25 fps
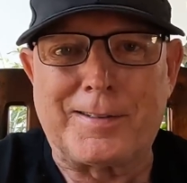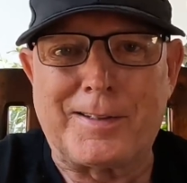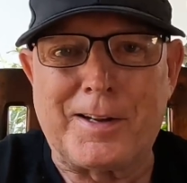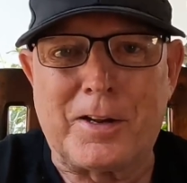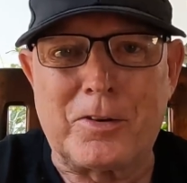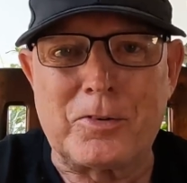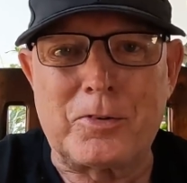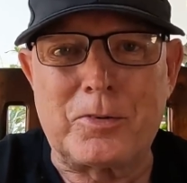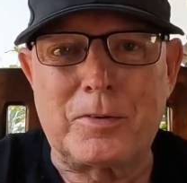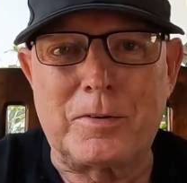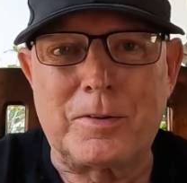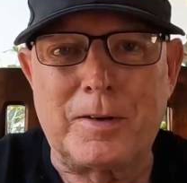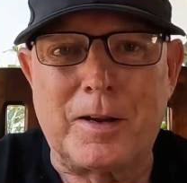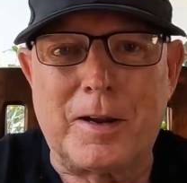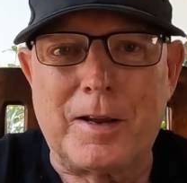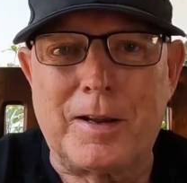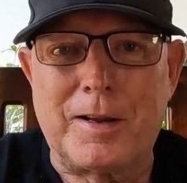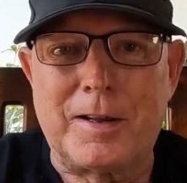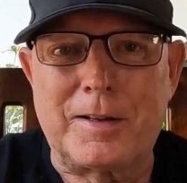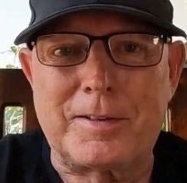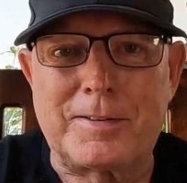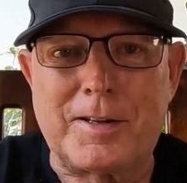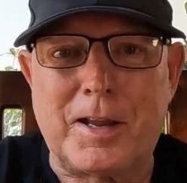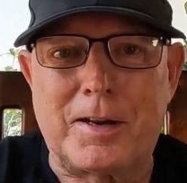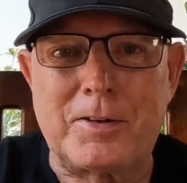So
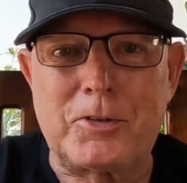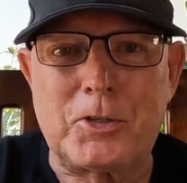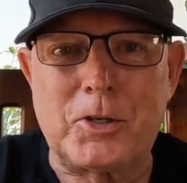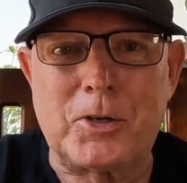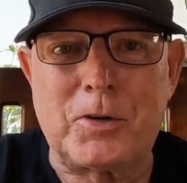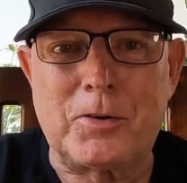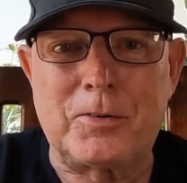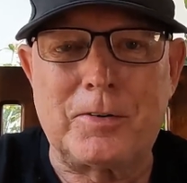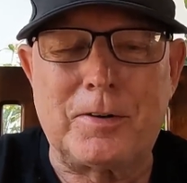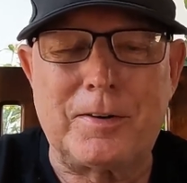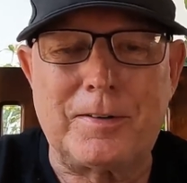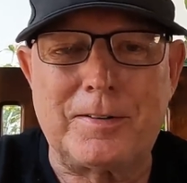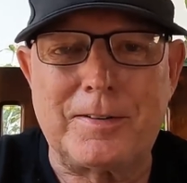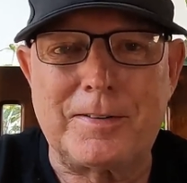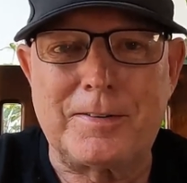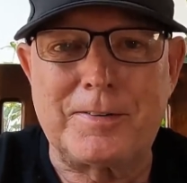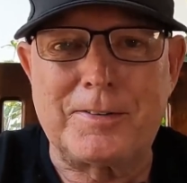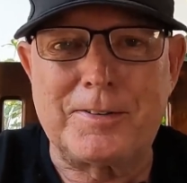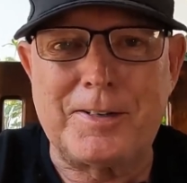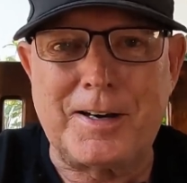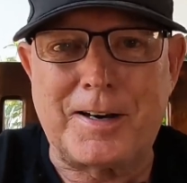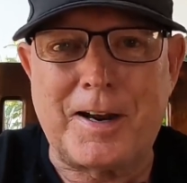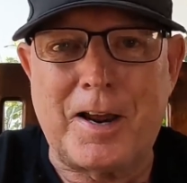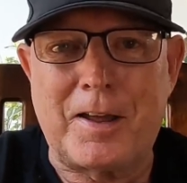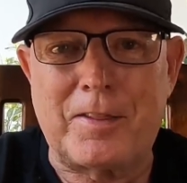stay tuned,
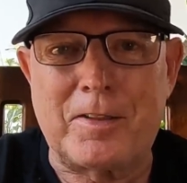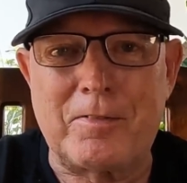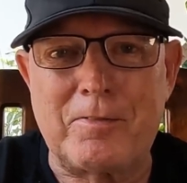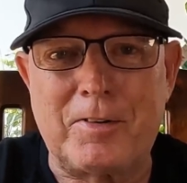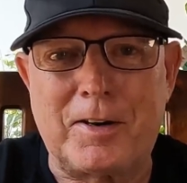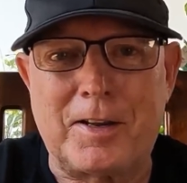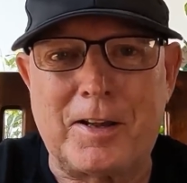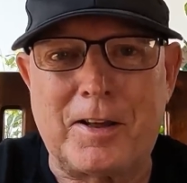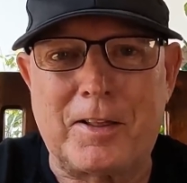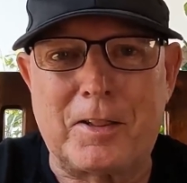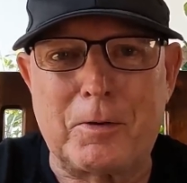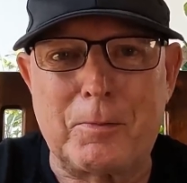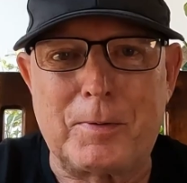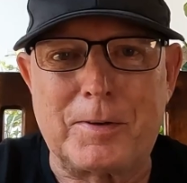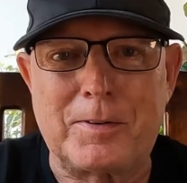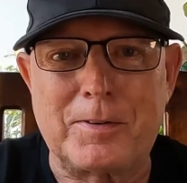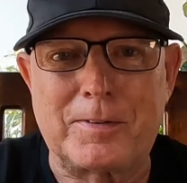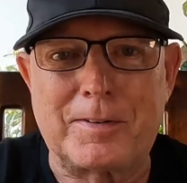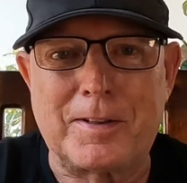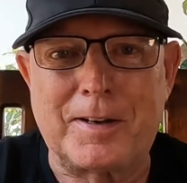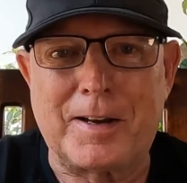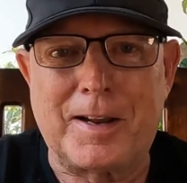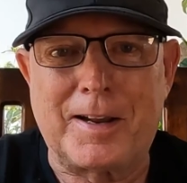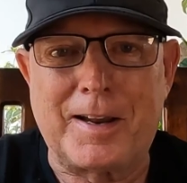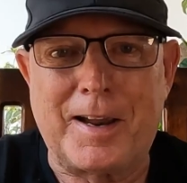check out the video that we took
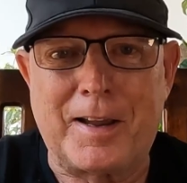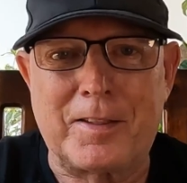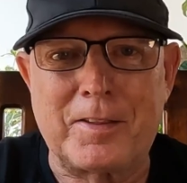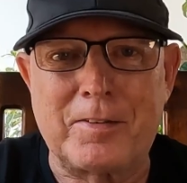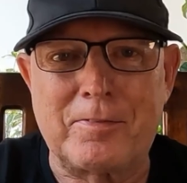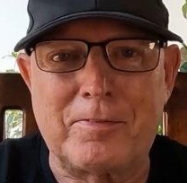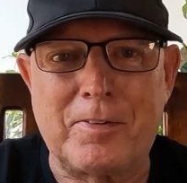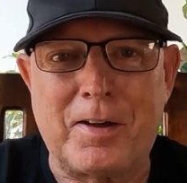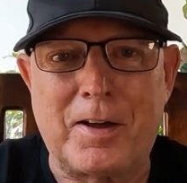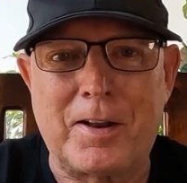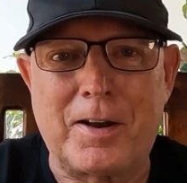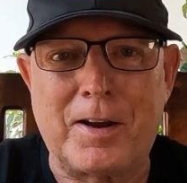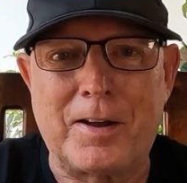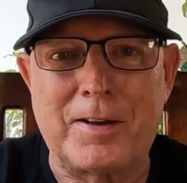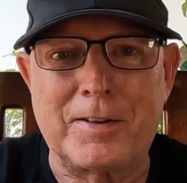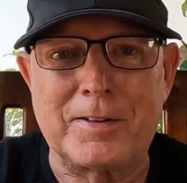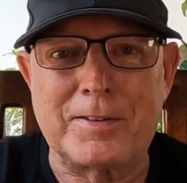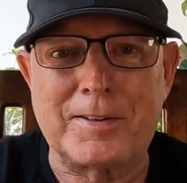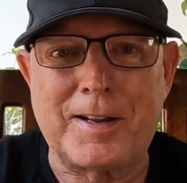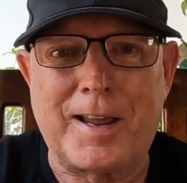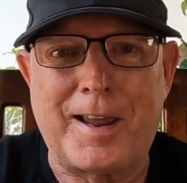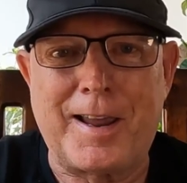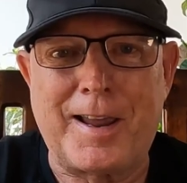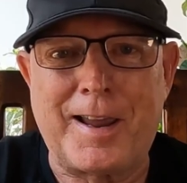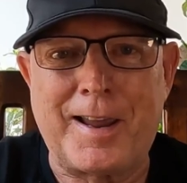today and the
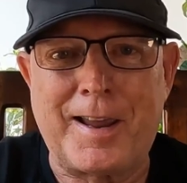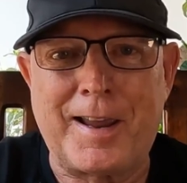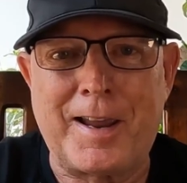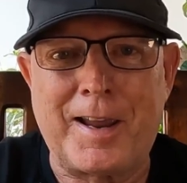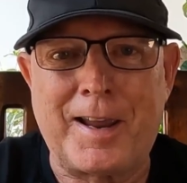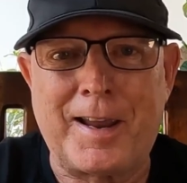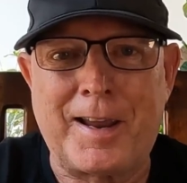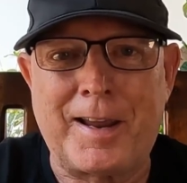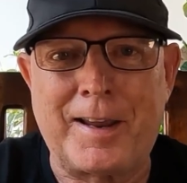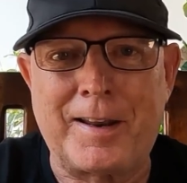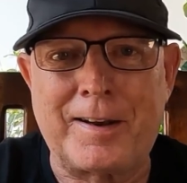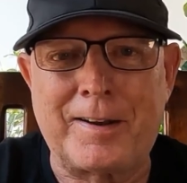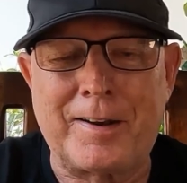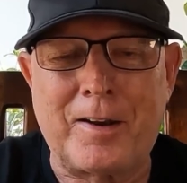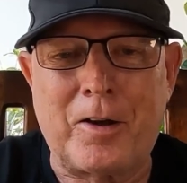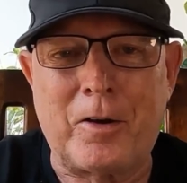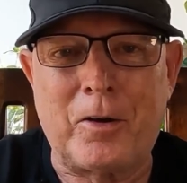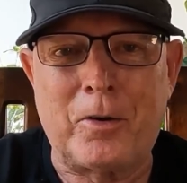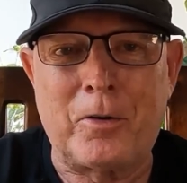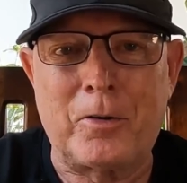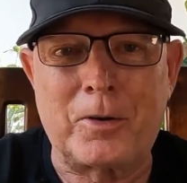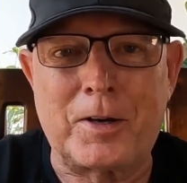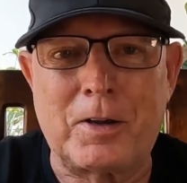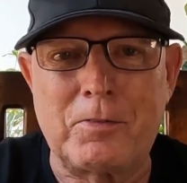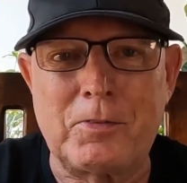photos, and
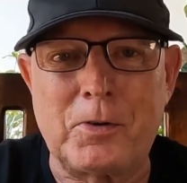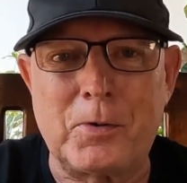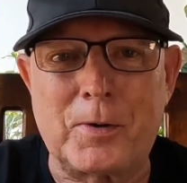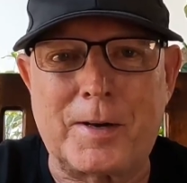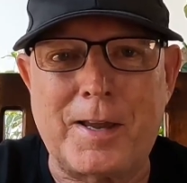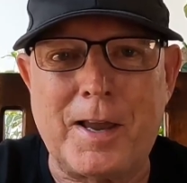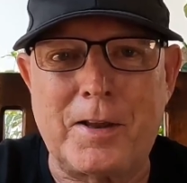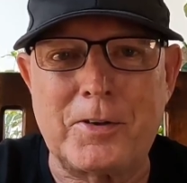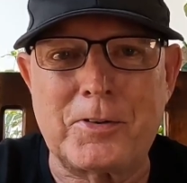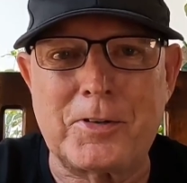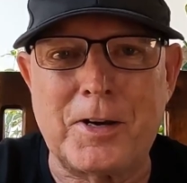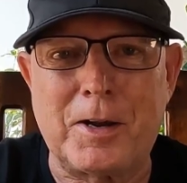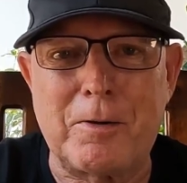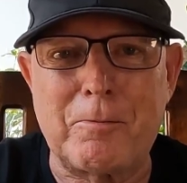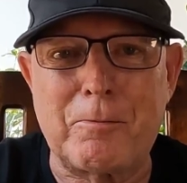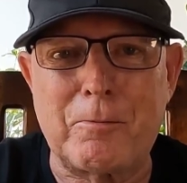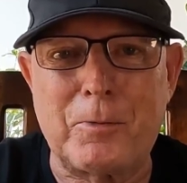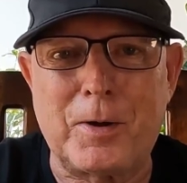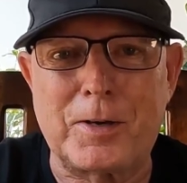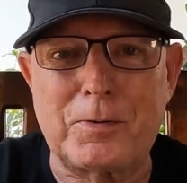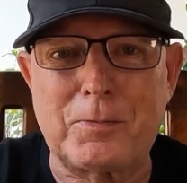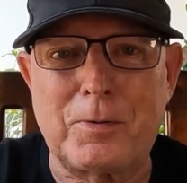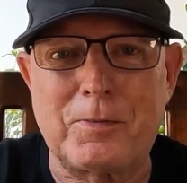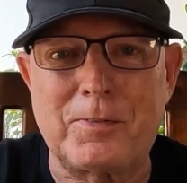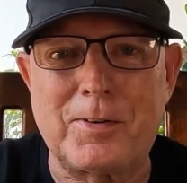I'll give you a catch up
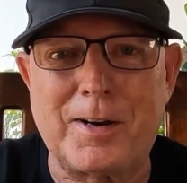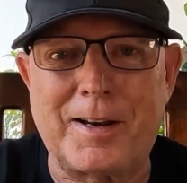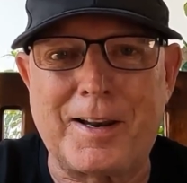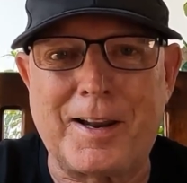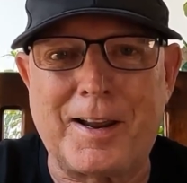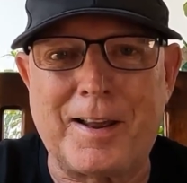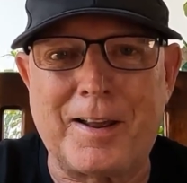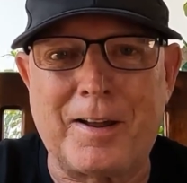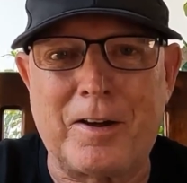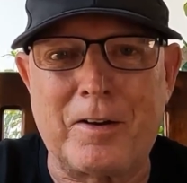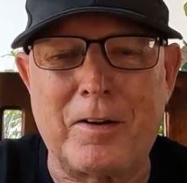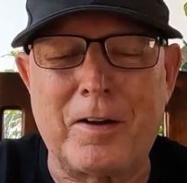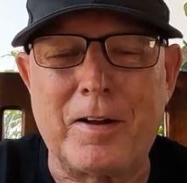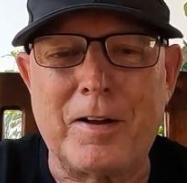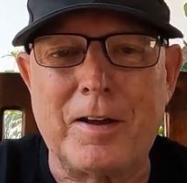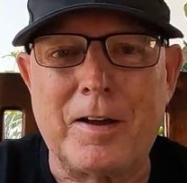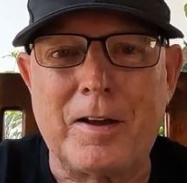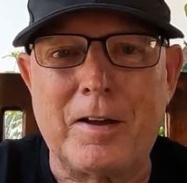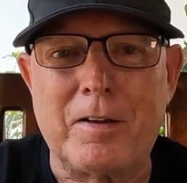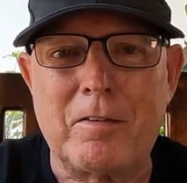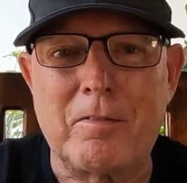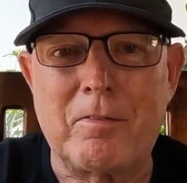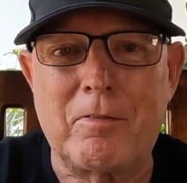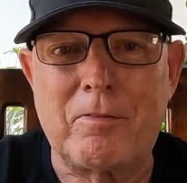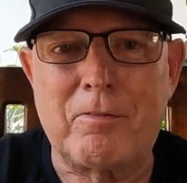once we've done our
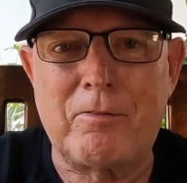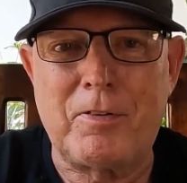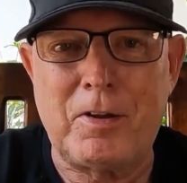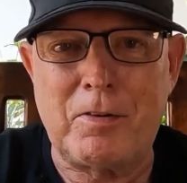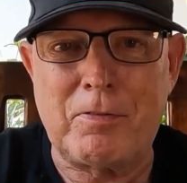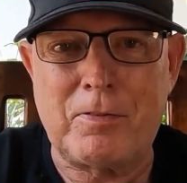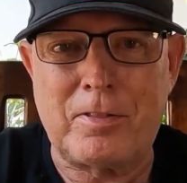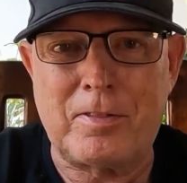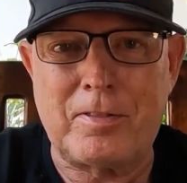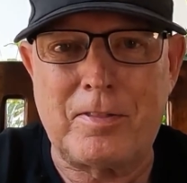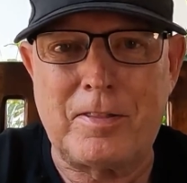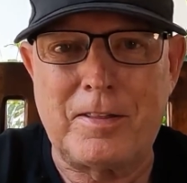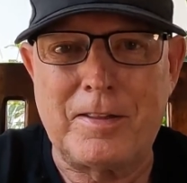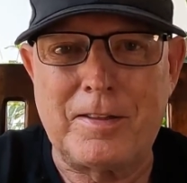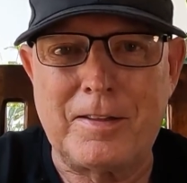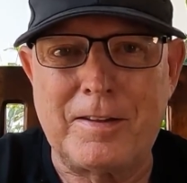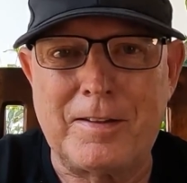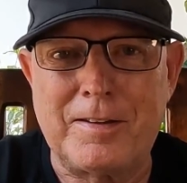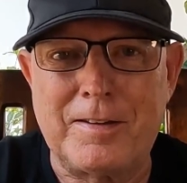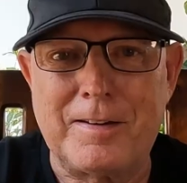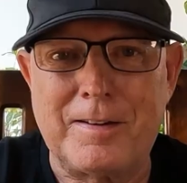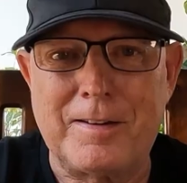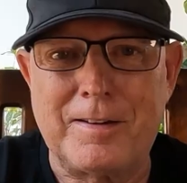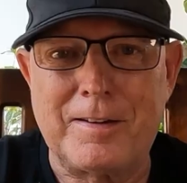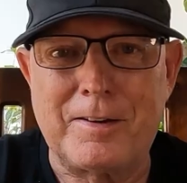5th
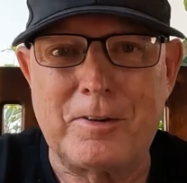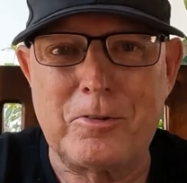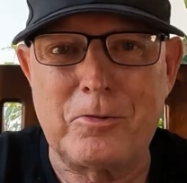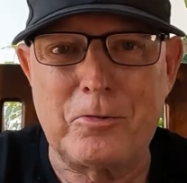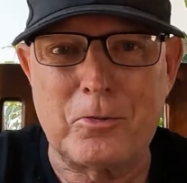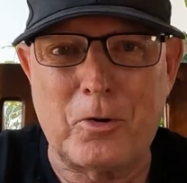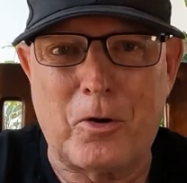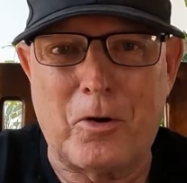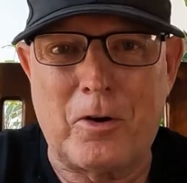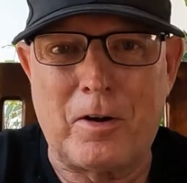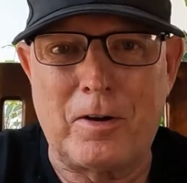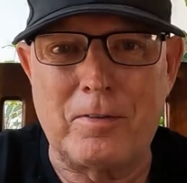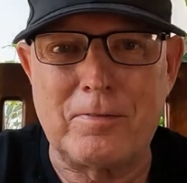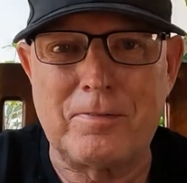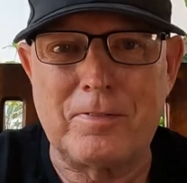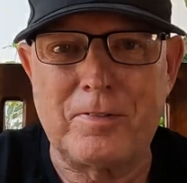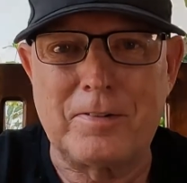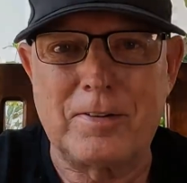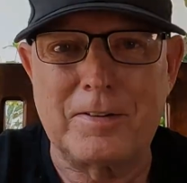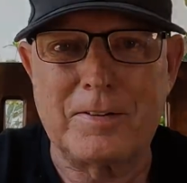drive